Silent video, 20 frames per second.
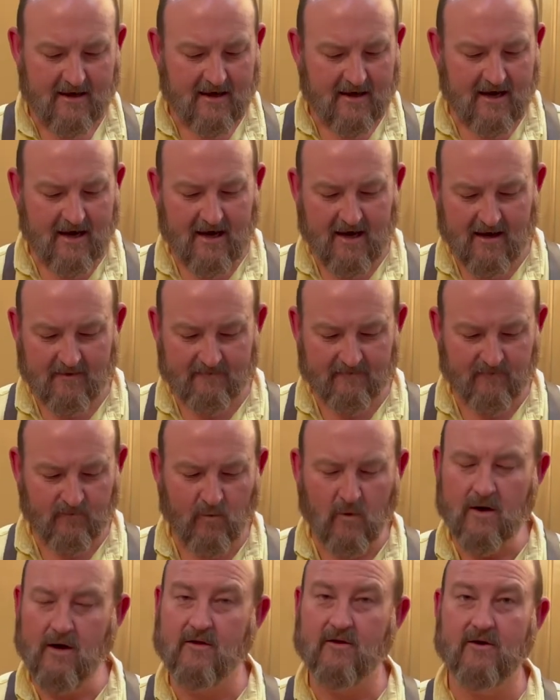
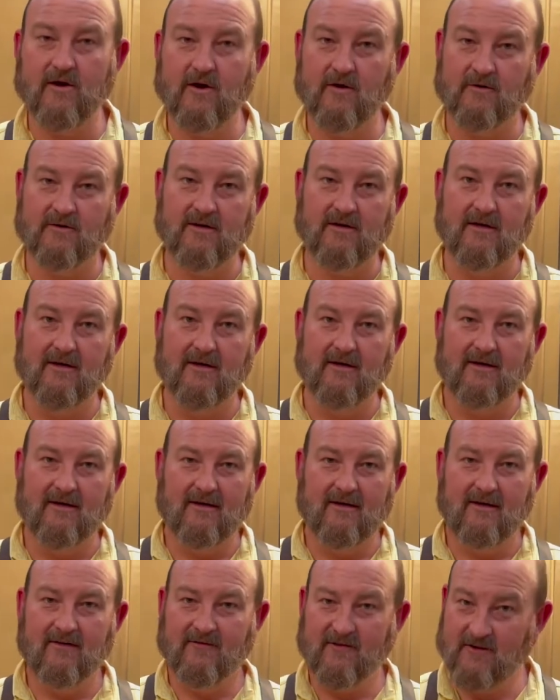One other note,
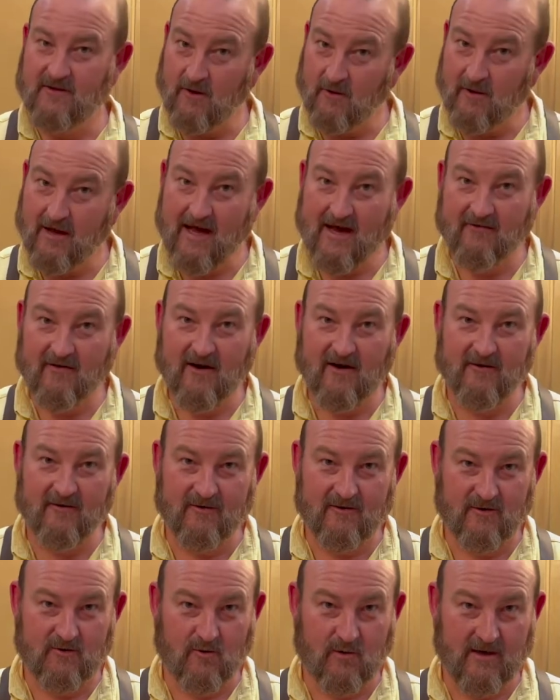if you don't have a
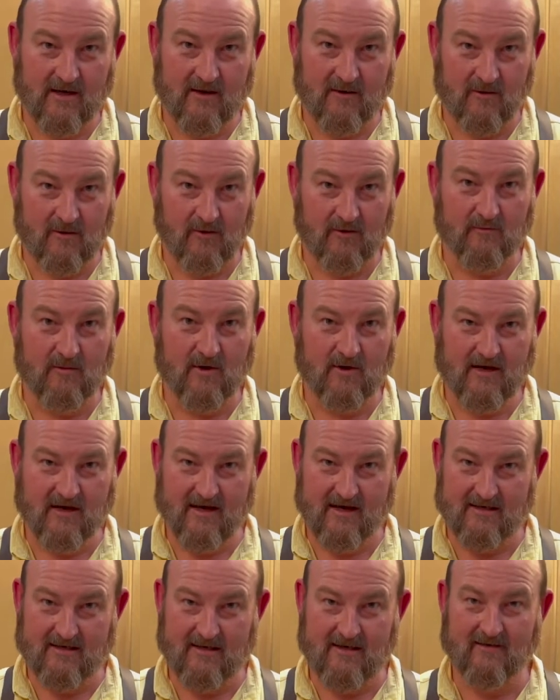120-year-old
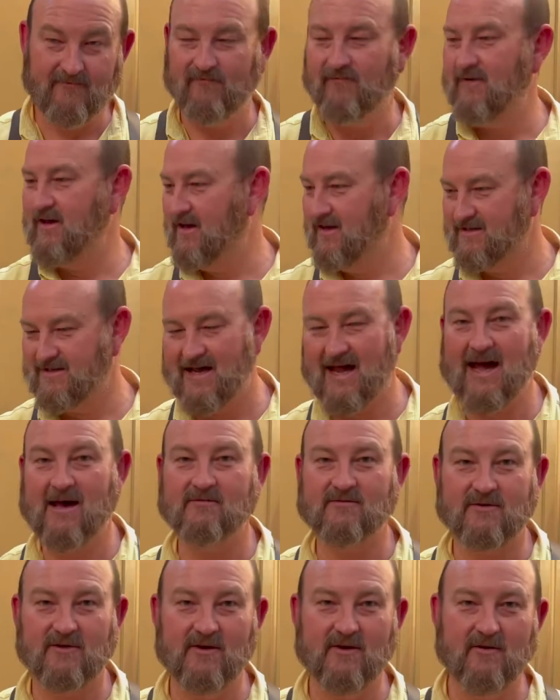molcajete, it is
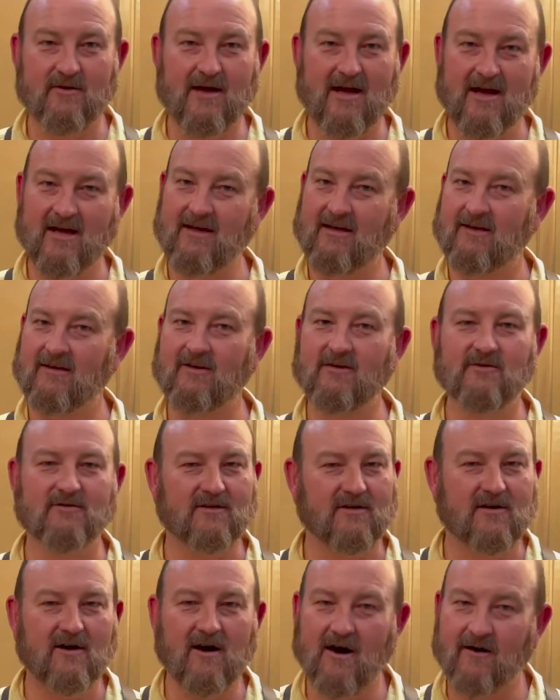absolutely okay. Use a
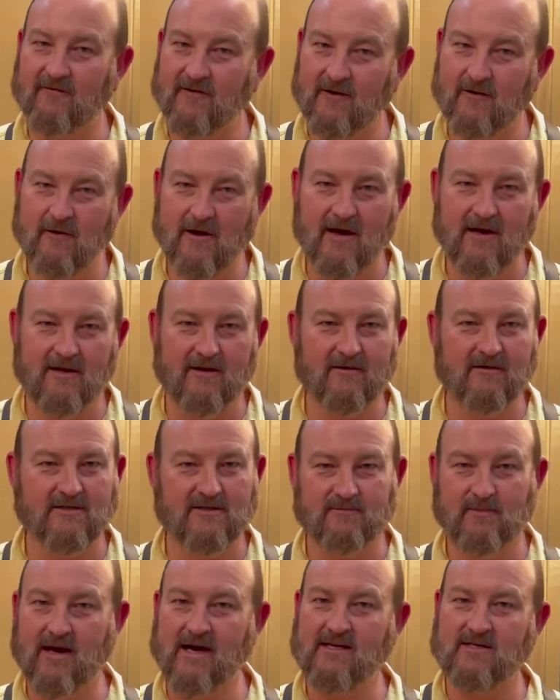coffee grinder, a
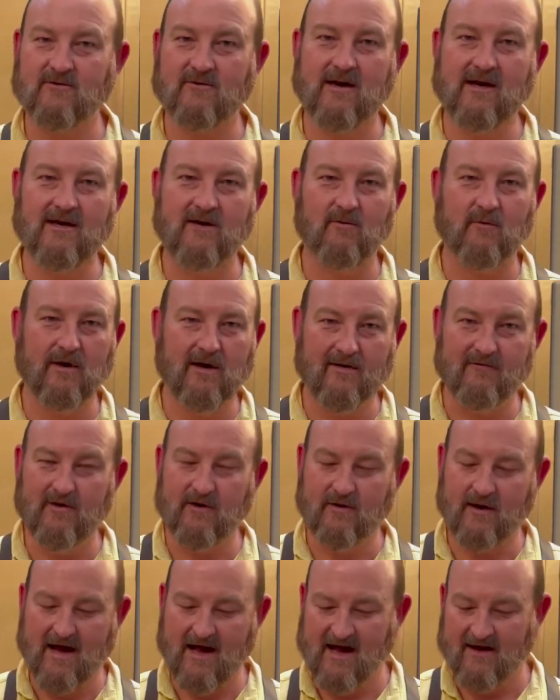spice grinder, whatever
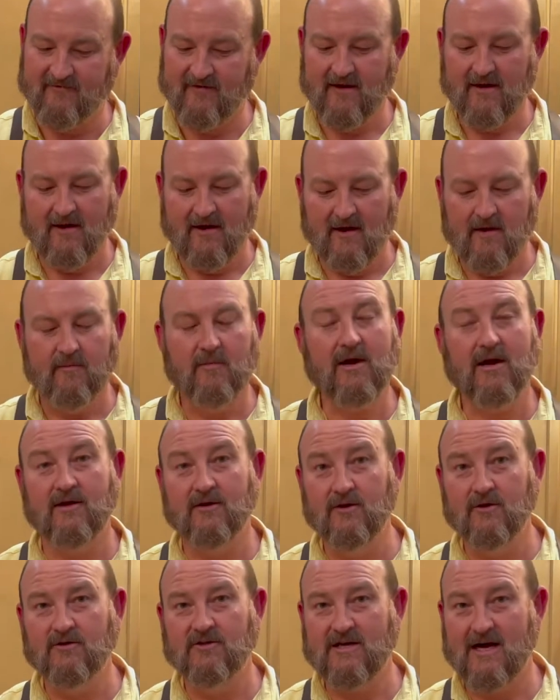you have, but I
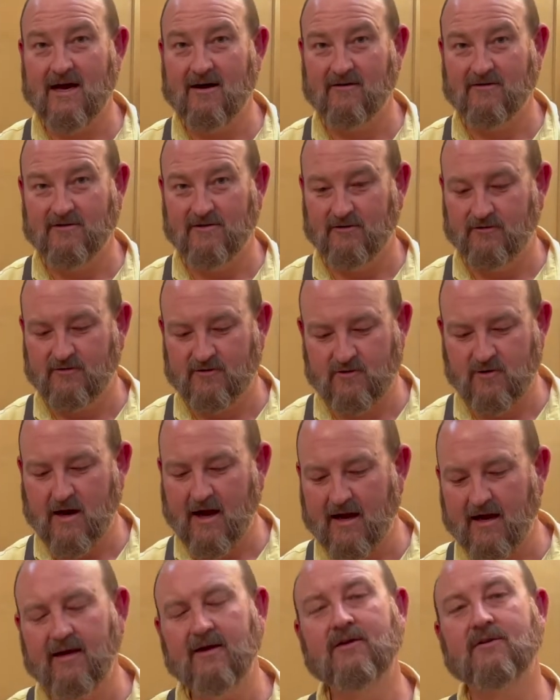do challenge you,
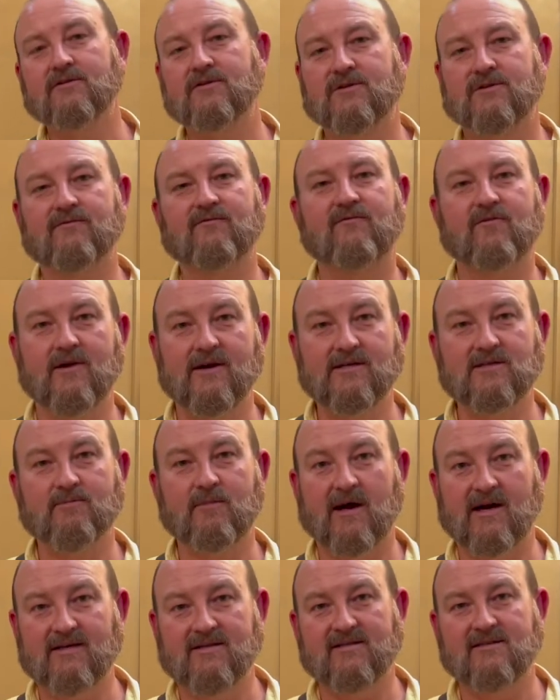try to use some fresh
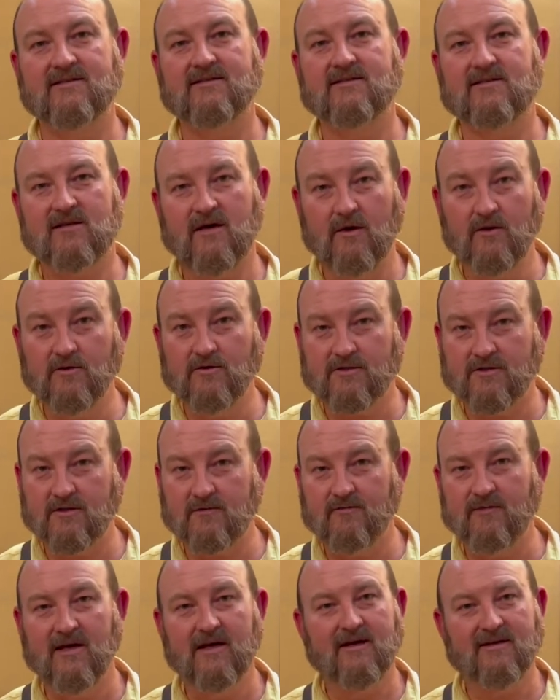spices, toast
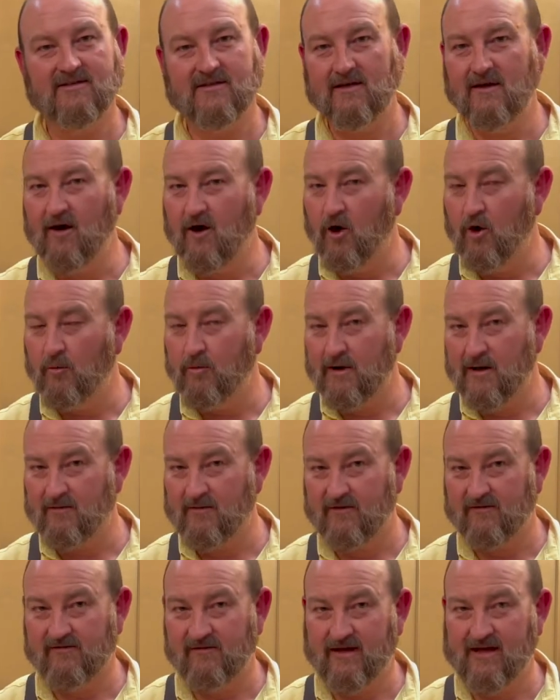them. It's gonna open up
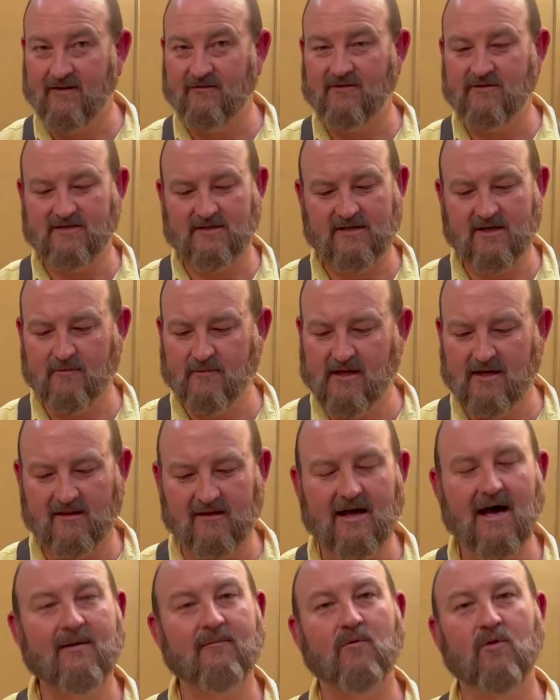the flavors. It's gonna be a
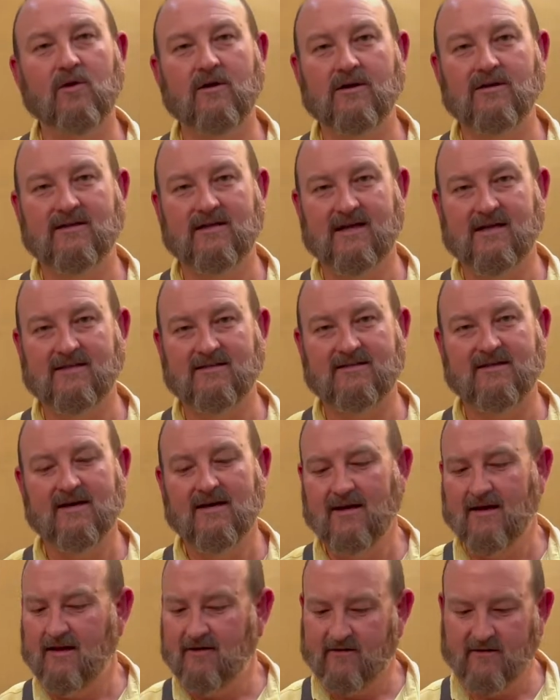lot more intense
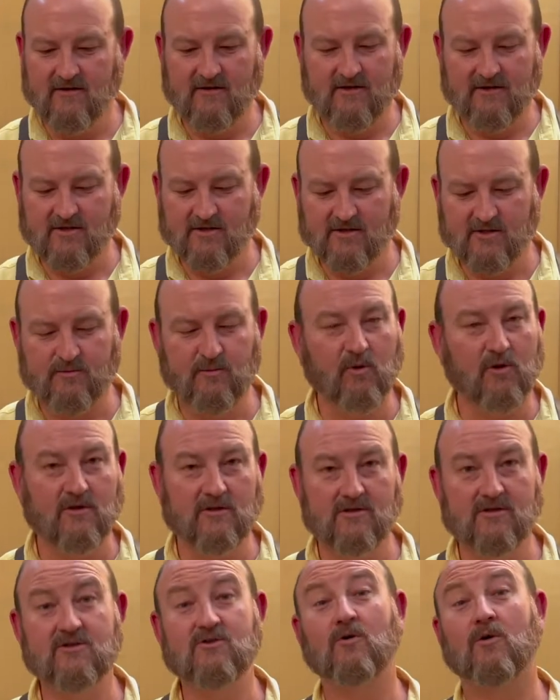than just your
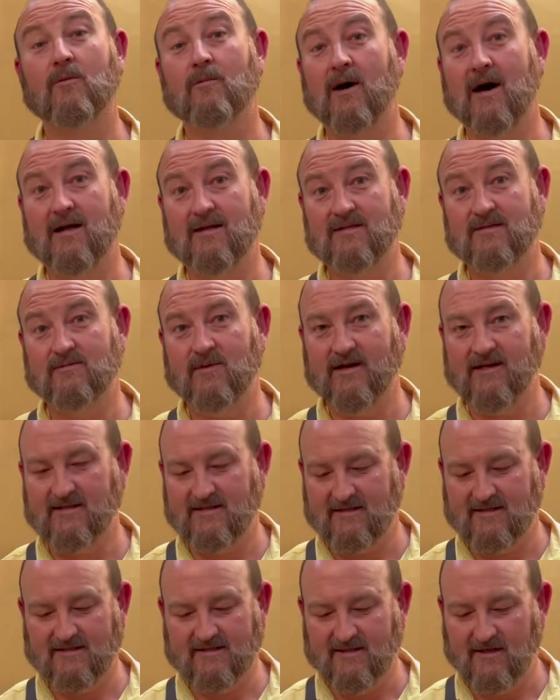store-bought
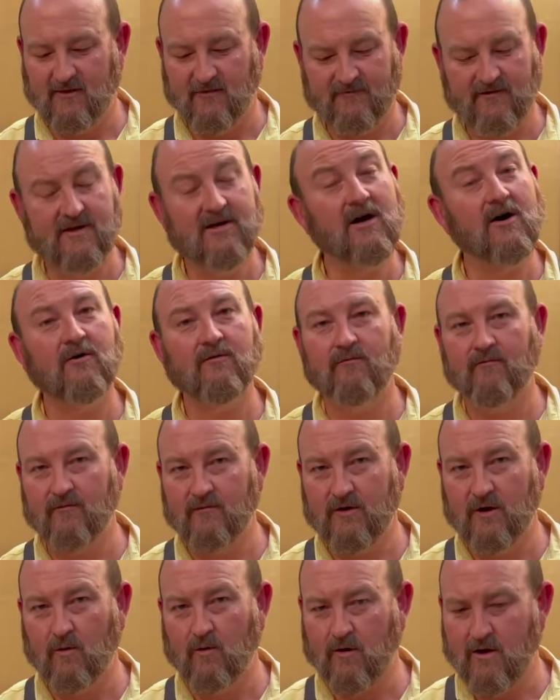spices. So if you don't
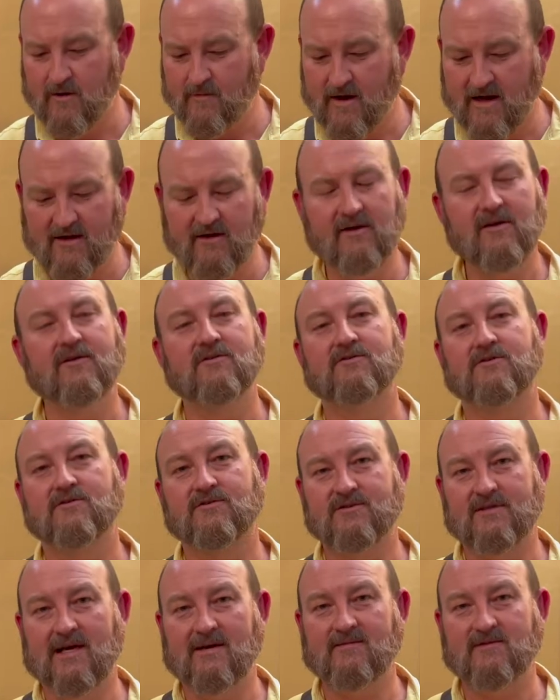worry about it. You can use those
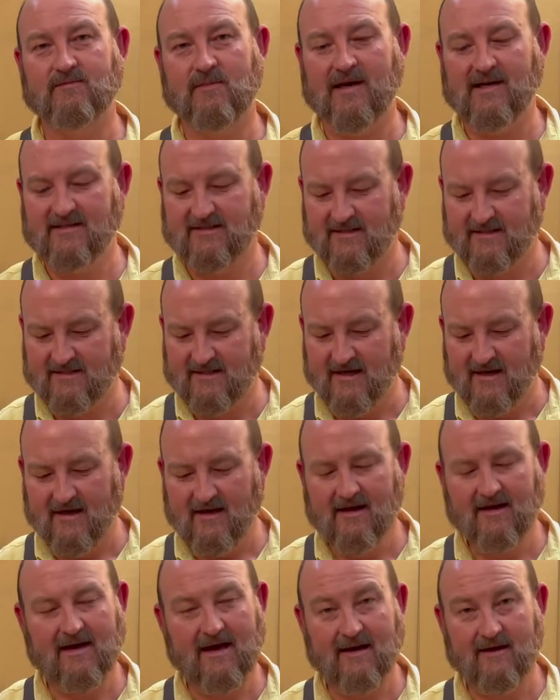same spices
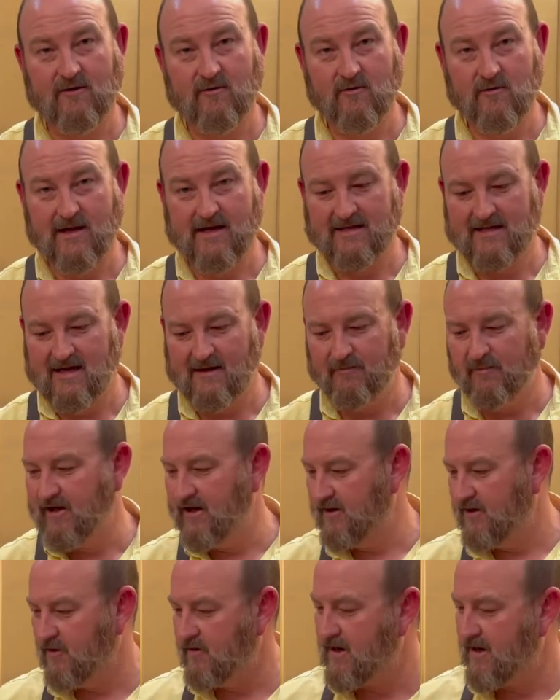and kind of create that
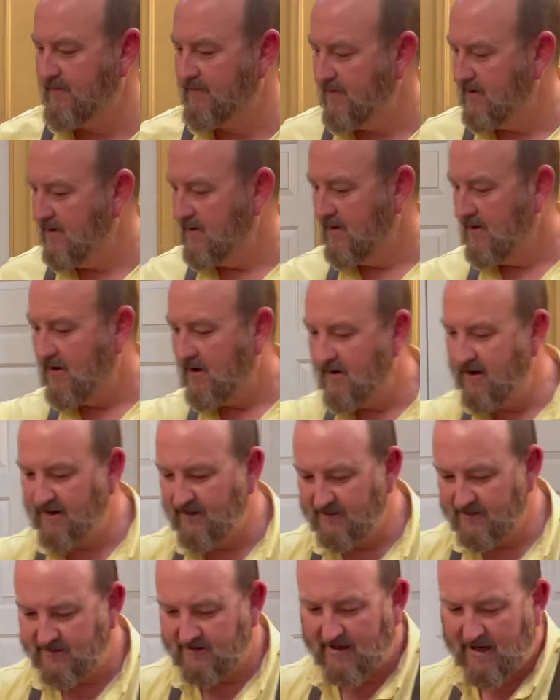blend. Okay, all
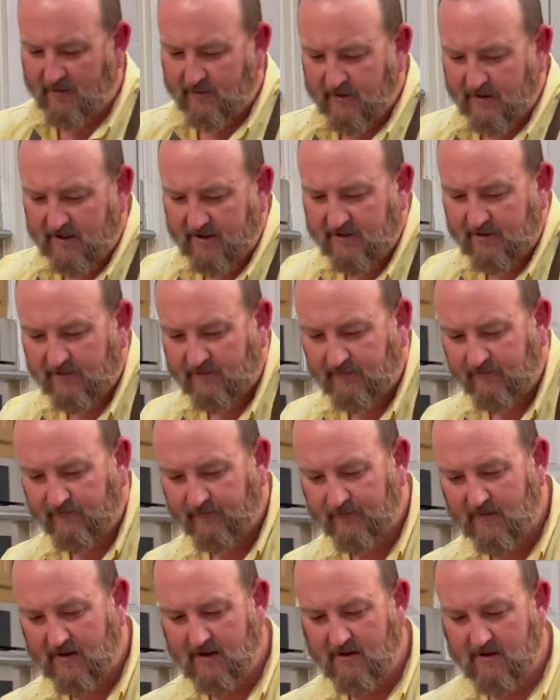right, so now we're
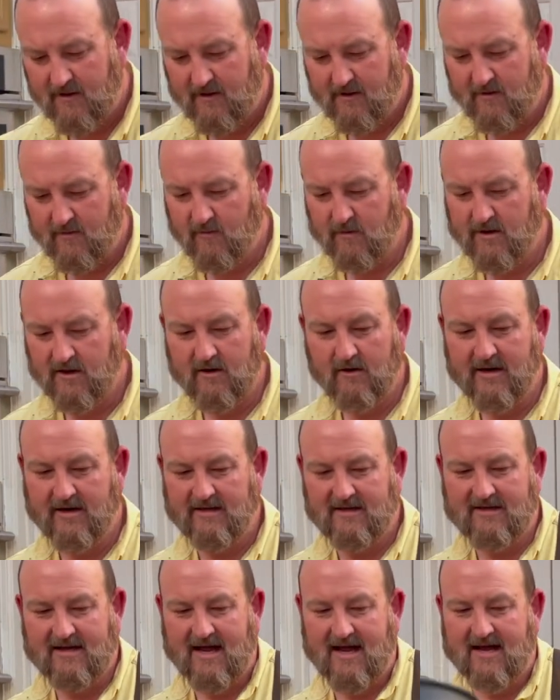gonna go ahead
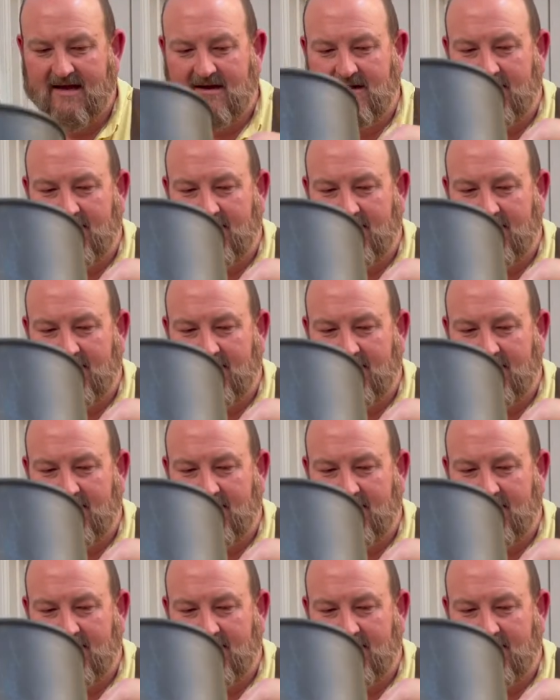and take